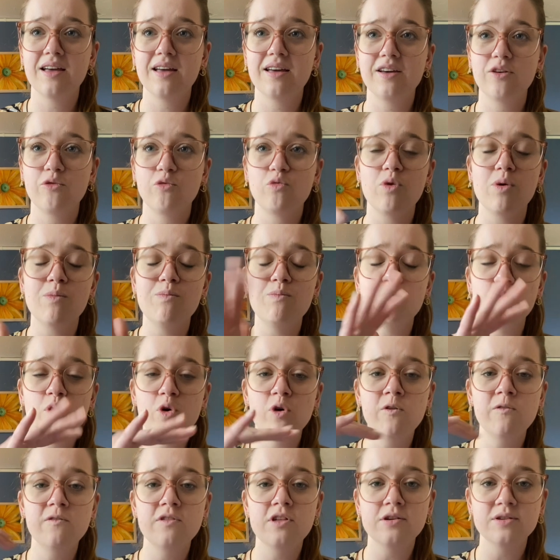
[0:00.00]

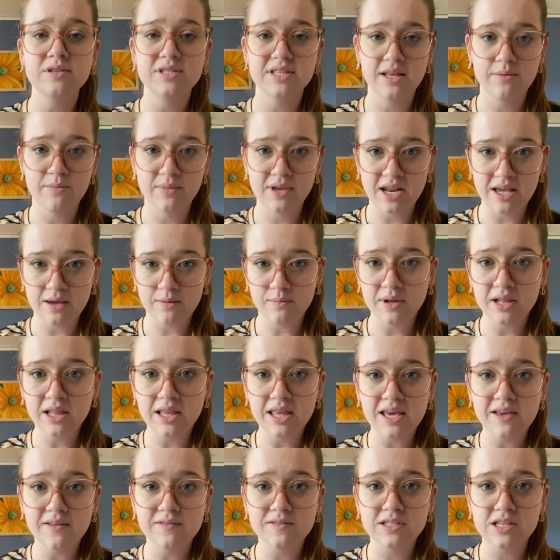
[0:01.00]
Remove those limiting
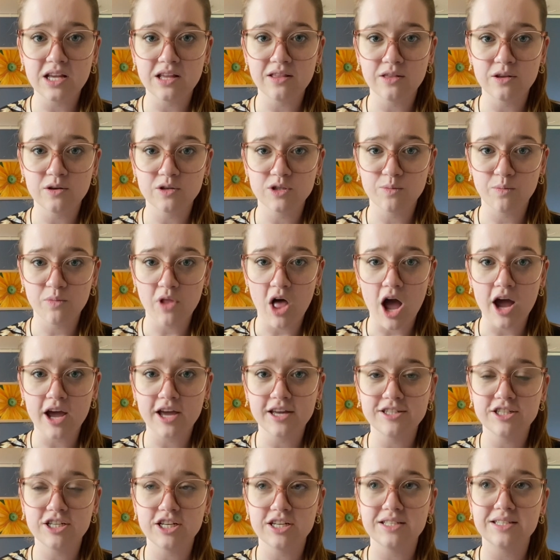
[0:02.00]
beliefs and those
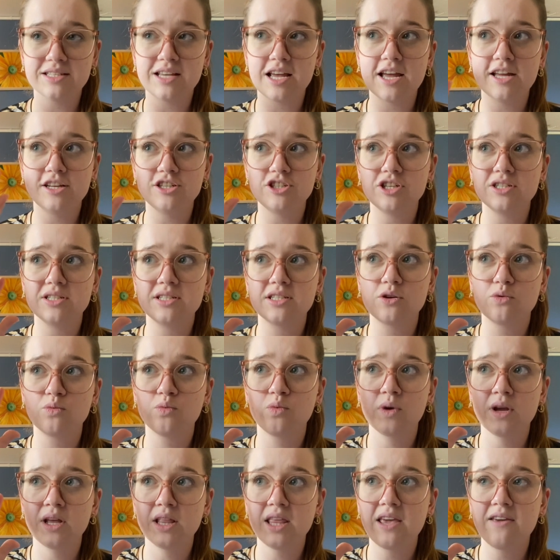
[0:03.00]
blockages and just
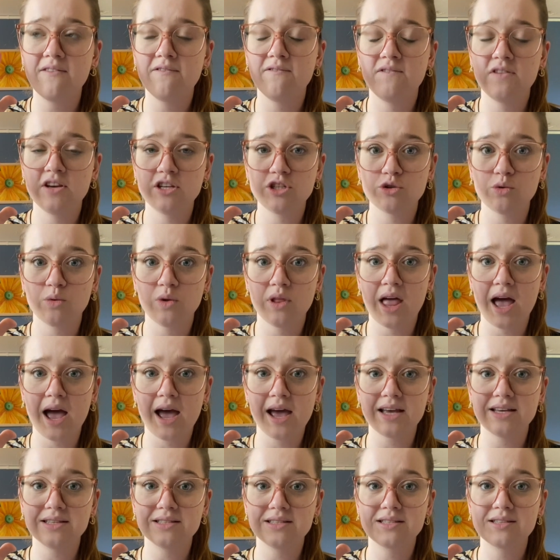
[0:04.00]
really
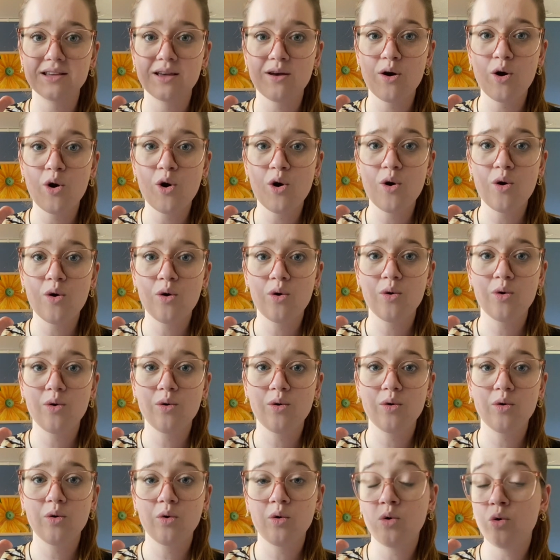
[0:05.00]
visualize
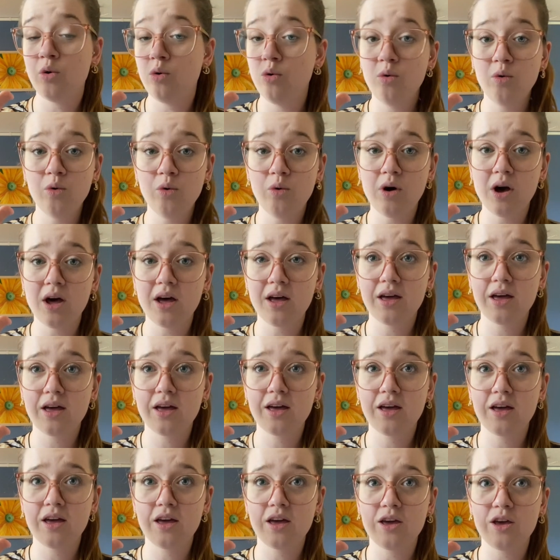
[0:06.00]
who
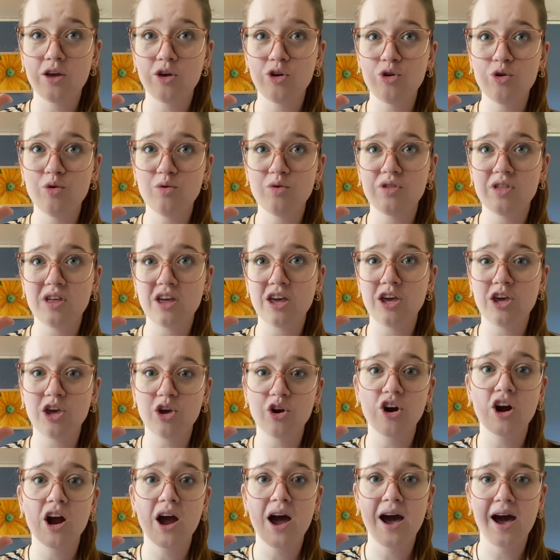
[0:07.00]
you think
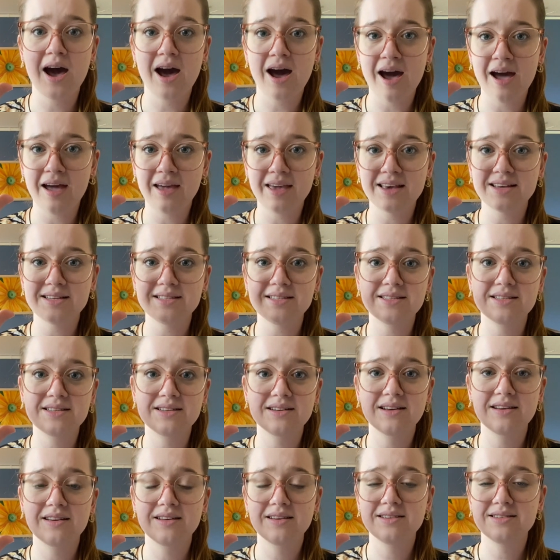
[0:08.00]
your
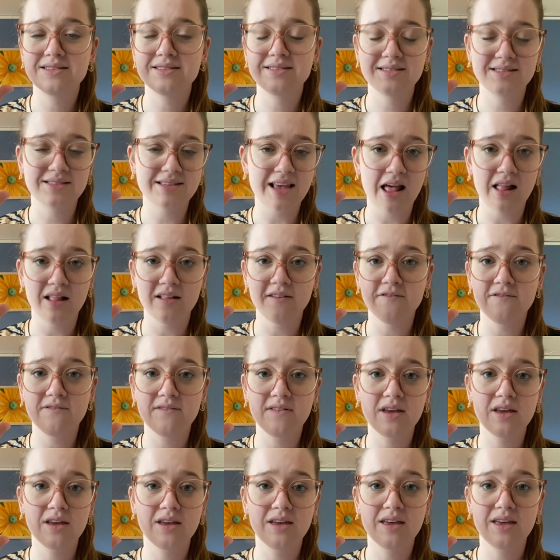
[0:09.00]
highest self
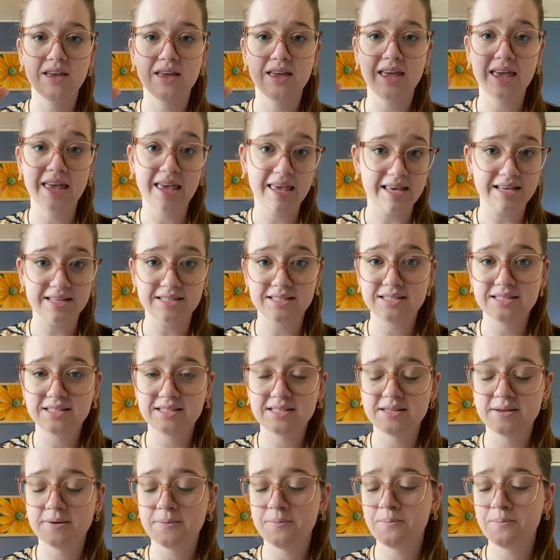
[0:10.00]
is.